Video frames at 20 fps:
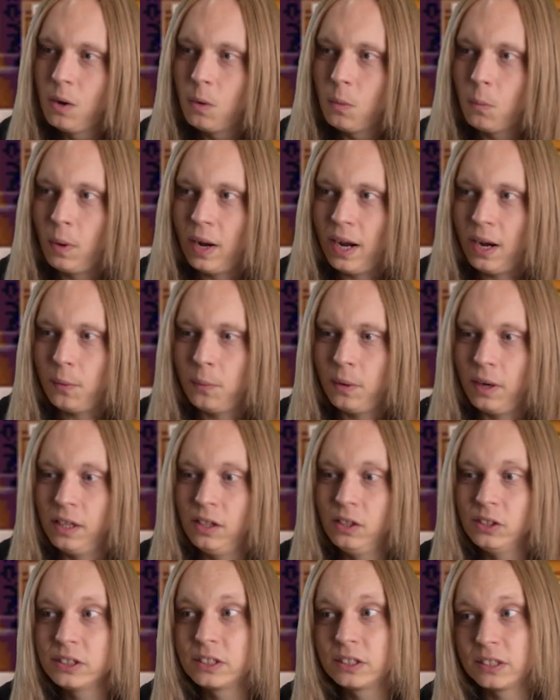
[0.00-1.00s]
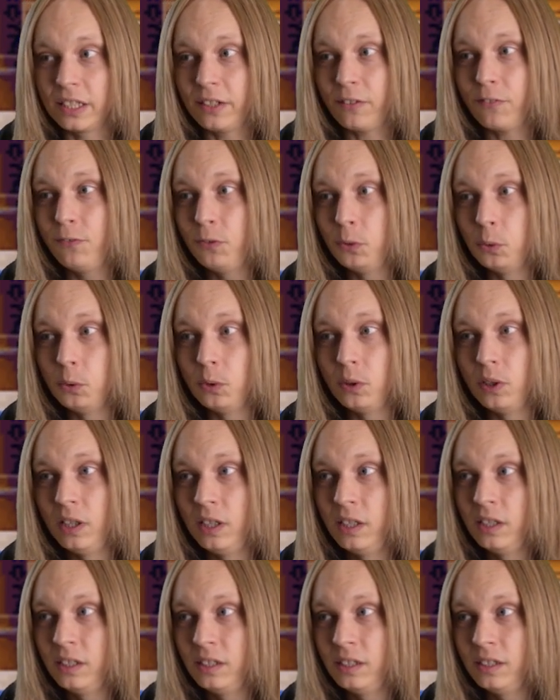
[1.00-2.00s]
Wow, I lost like 4
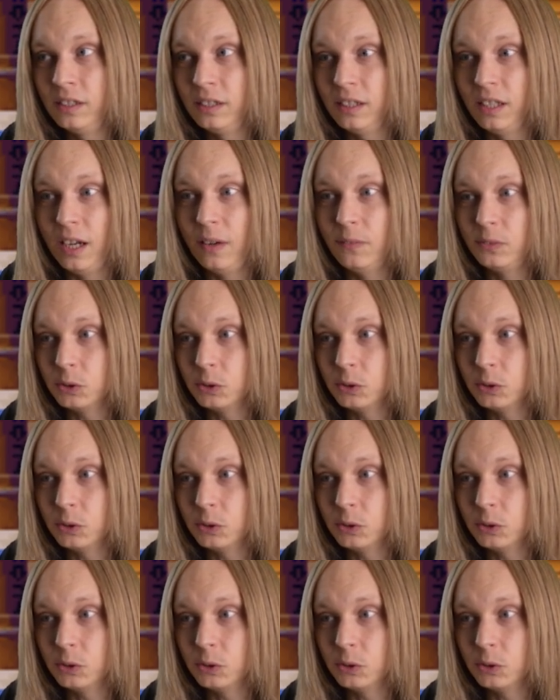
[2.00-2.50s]
lives